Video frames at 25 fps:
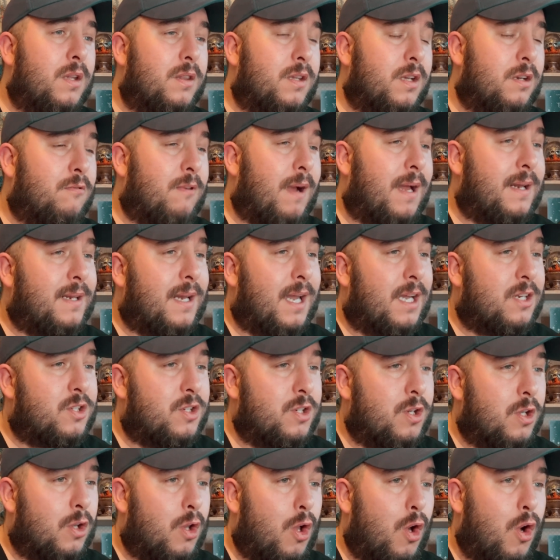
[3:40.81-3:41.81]
The Grand
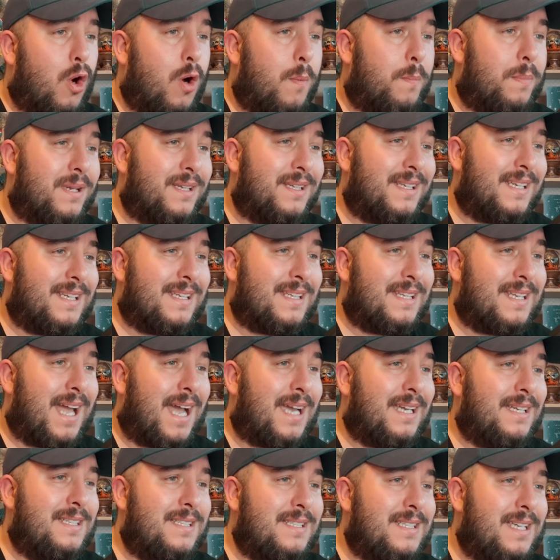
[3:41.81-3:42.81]
National opened in
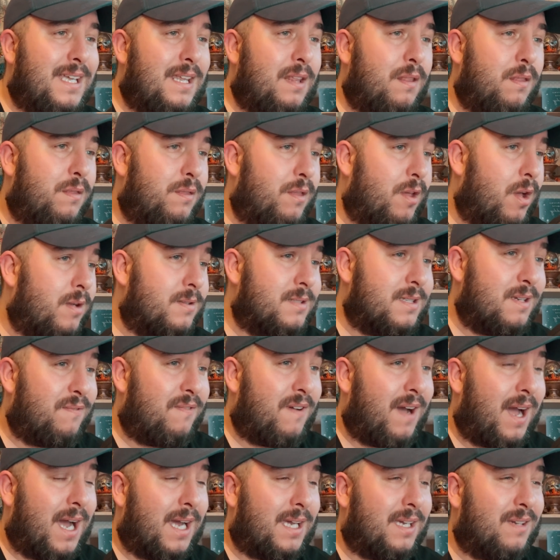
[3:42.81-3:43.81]

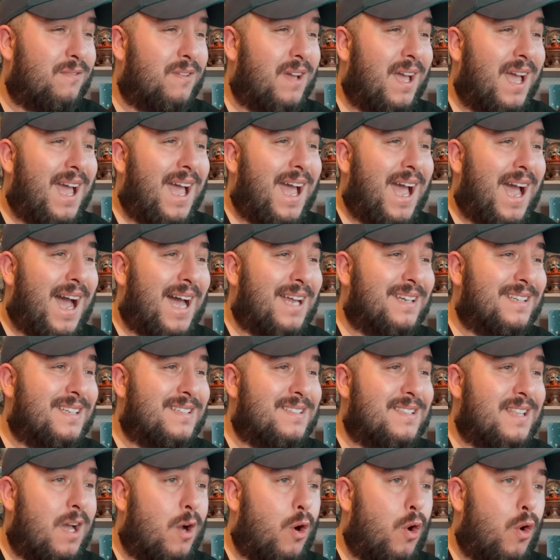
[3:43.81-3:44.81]
1935 and
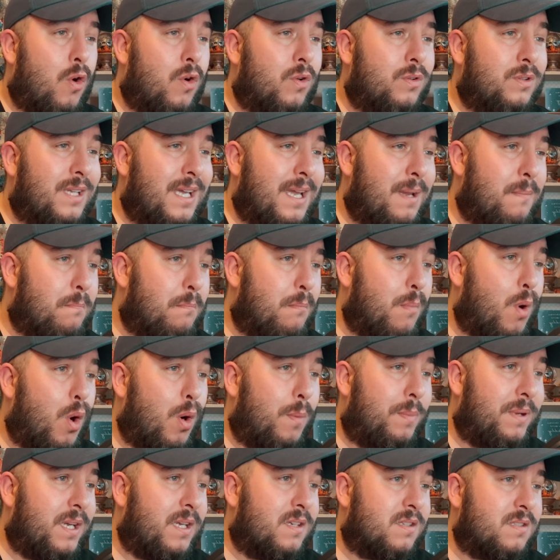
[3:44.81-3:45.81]
is the only
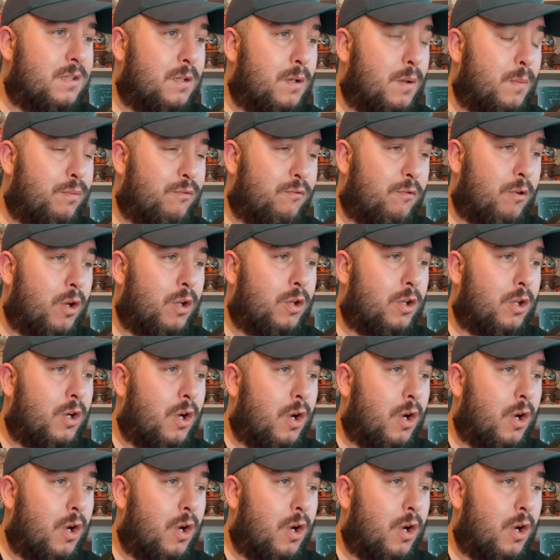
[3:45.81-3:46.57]
Mobius Loop roller